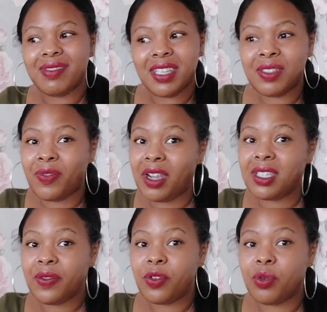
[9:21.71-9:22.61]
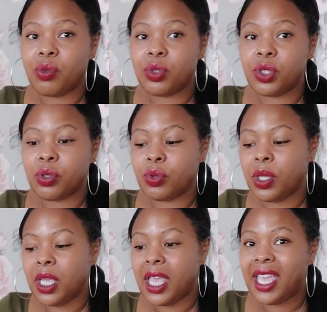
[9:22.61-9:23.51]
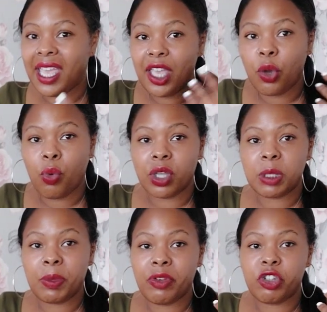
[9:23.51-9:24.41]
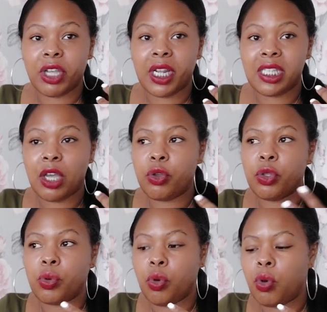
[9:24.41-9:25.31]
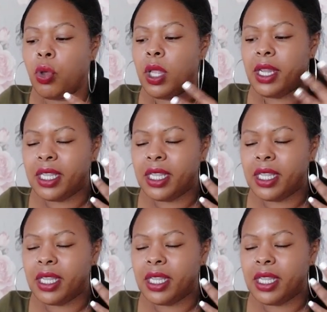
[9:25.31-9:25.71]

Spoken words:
it's very difficult to hear what spirit's trying to tell you or